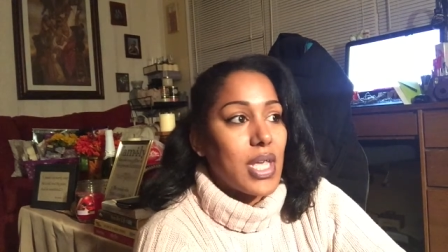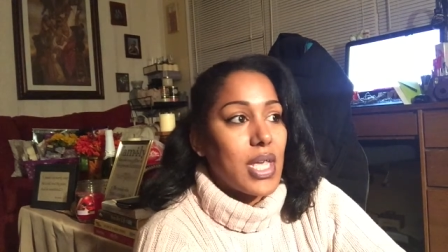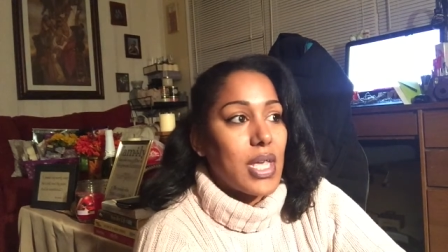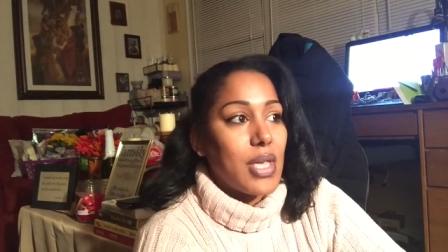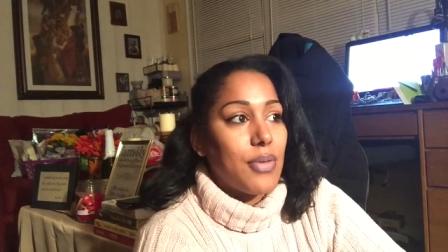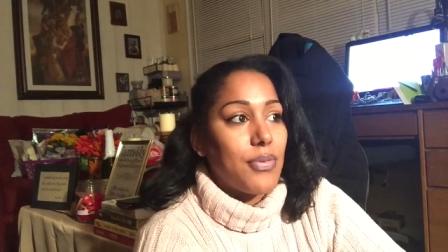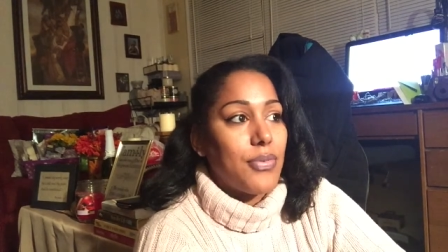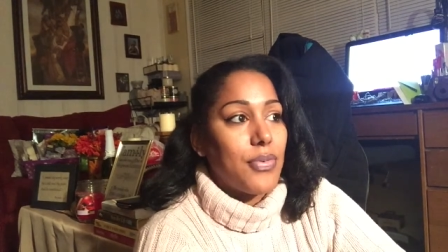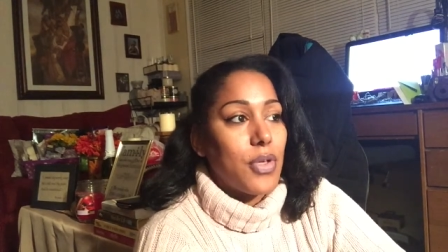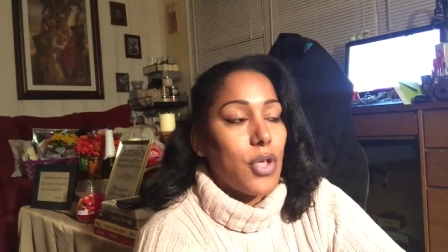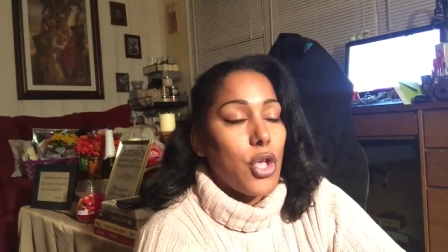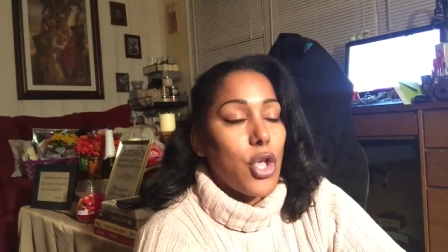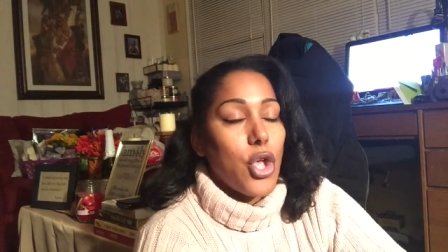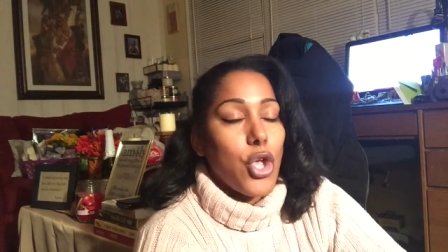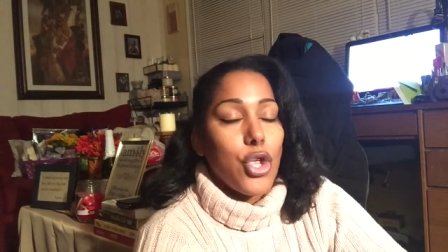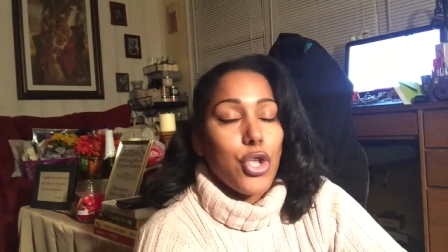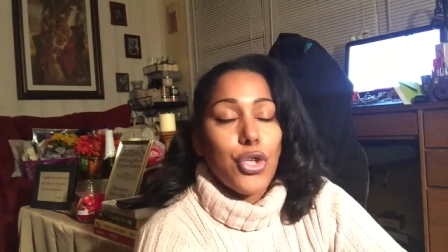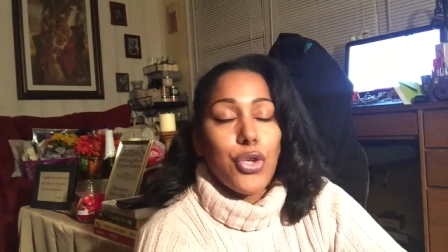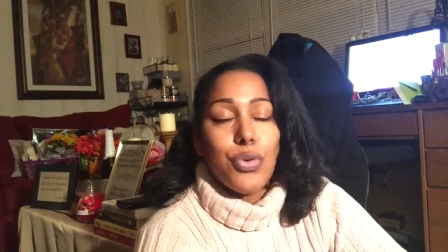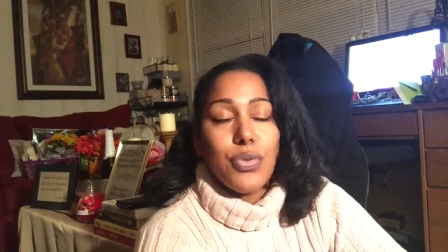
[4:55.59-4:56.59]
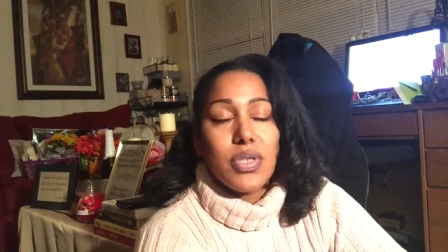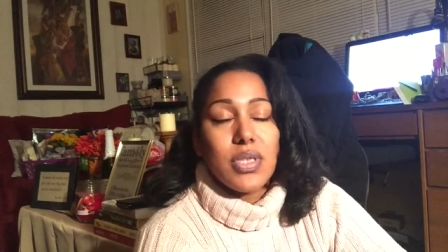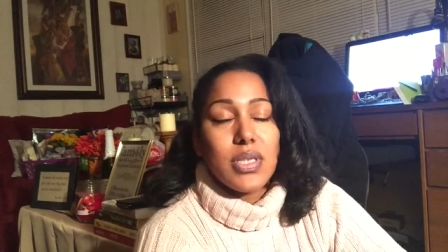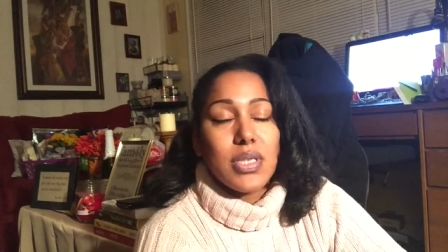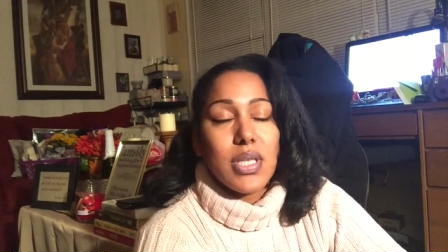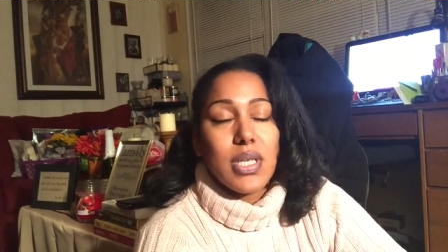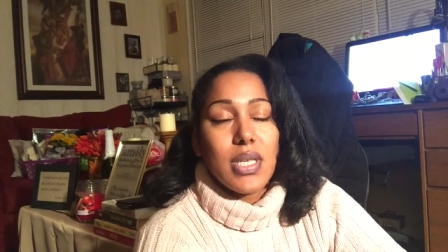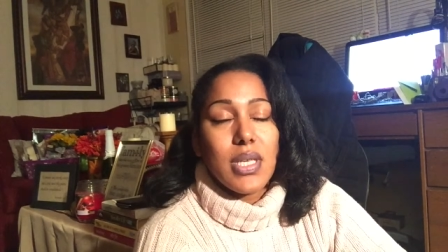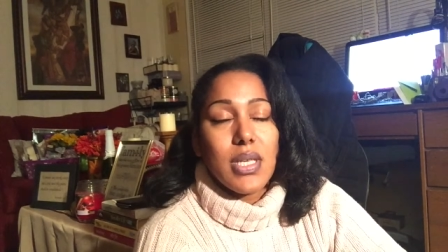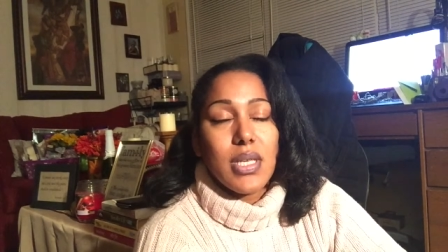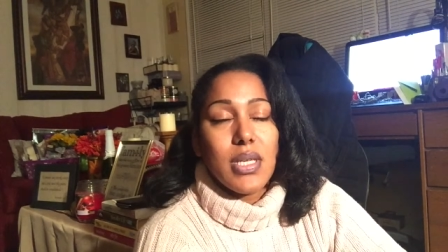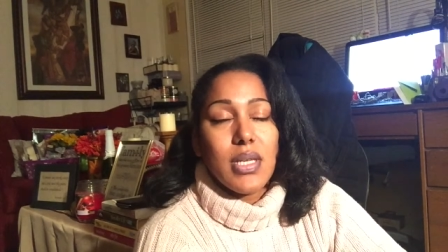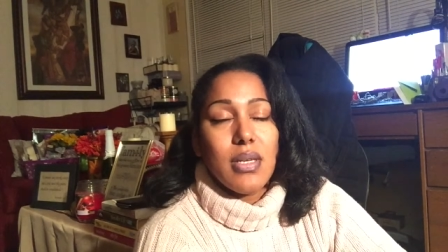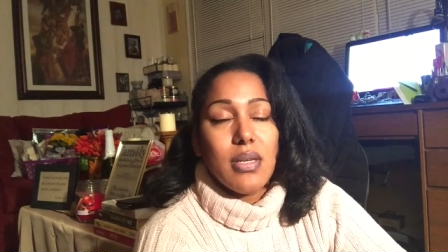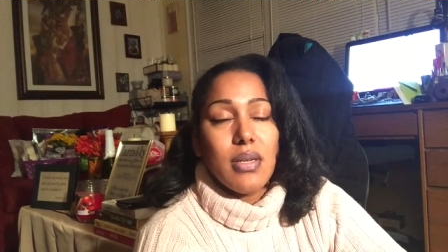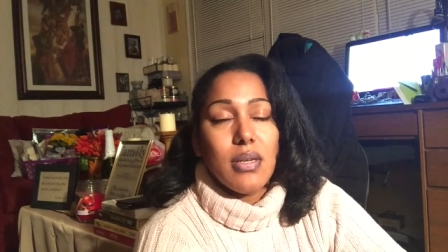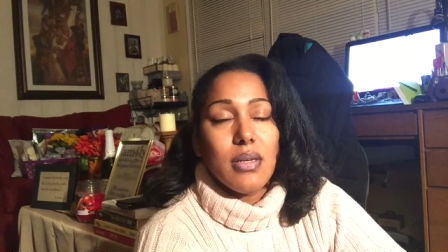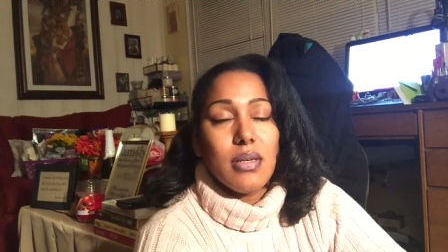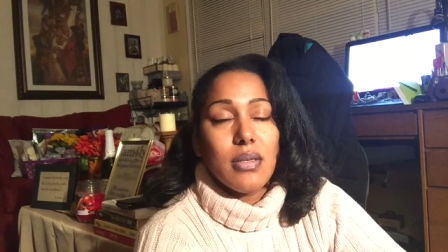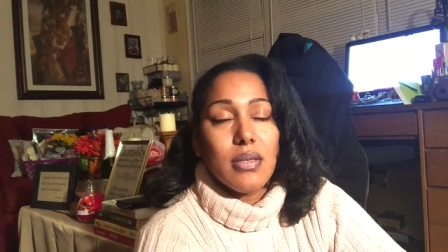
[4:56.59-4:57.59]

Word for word: if you see